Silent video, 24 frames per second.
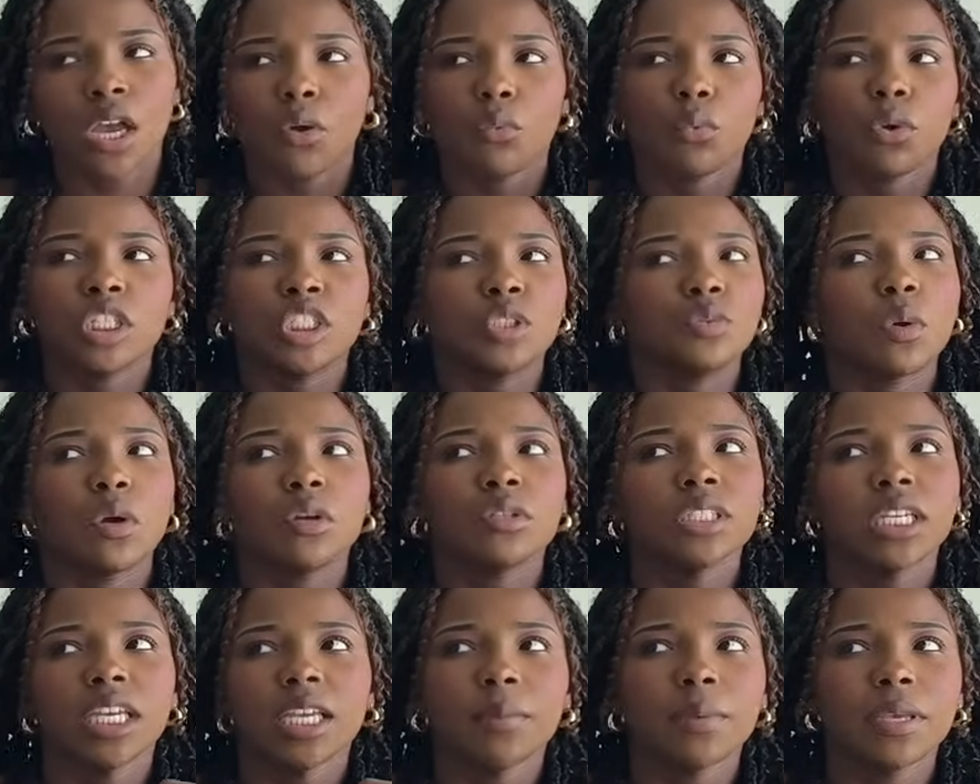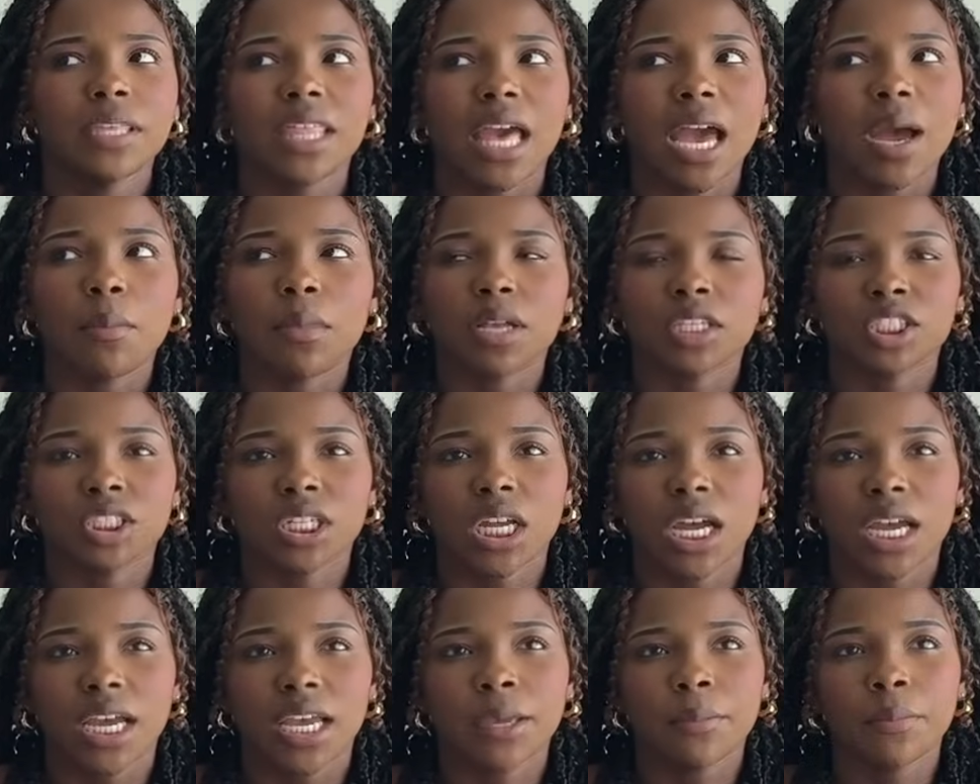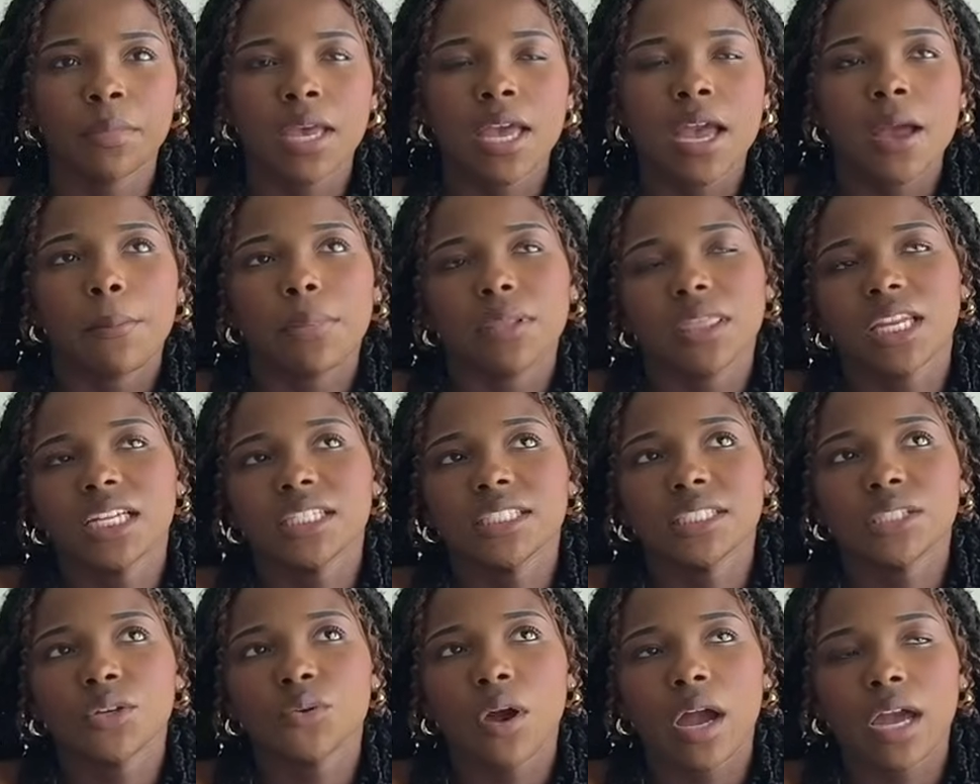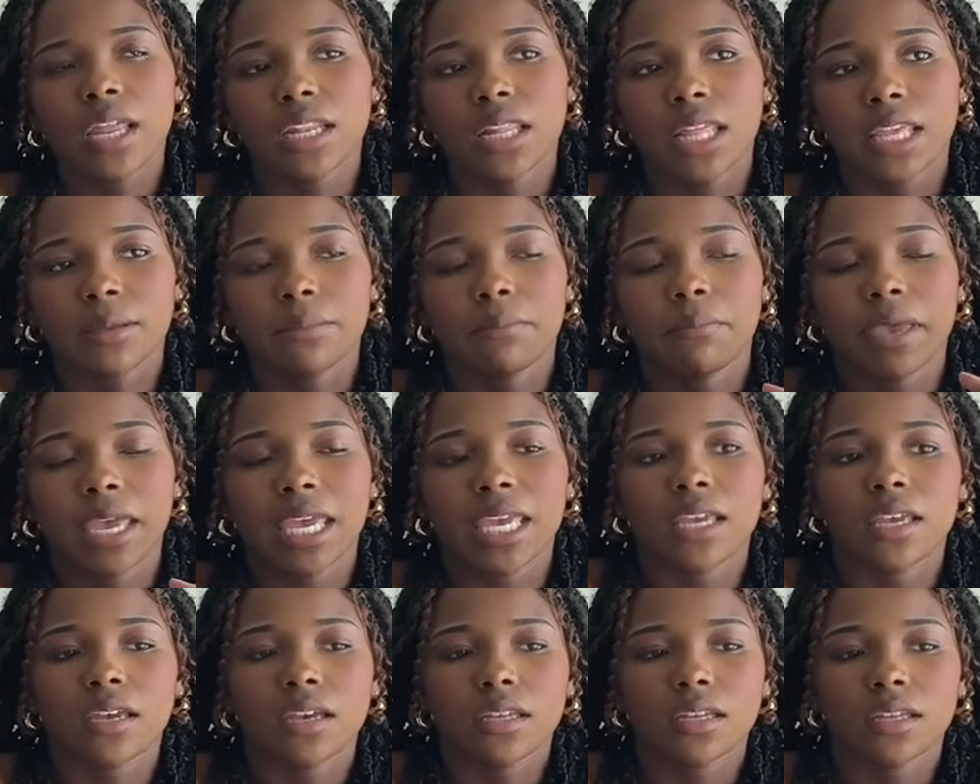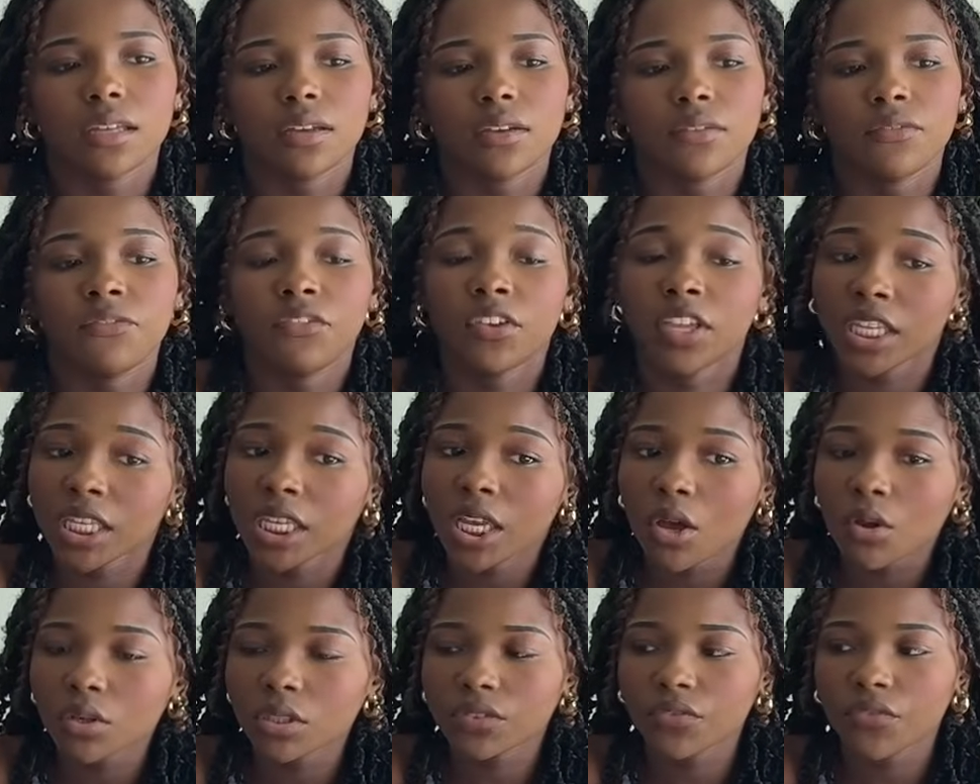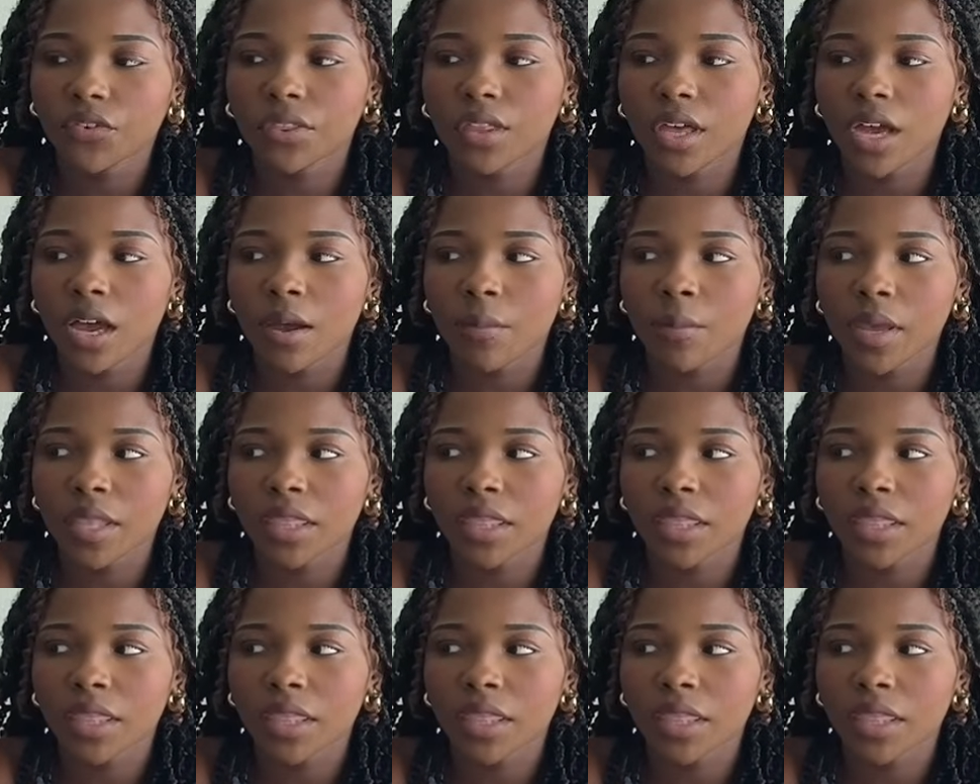which won't take me that much time, but then I still gotta like make videos for them,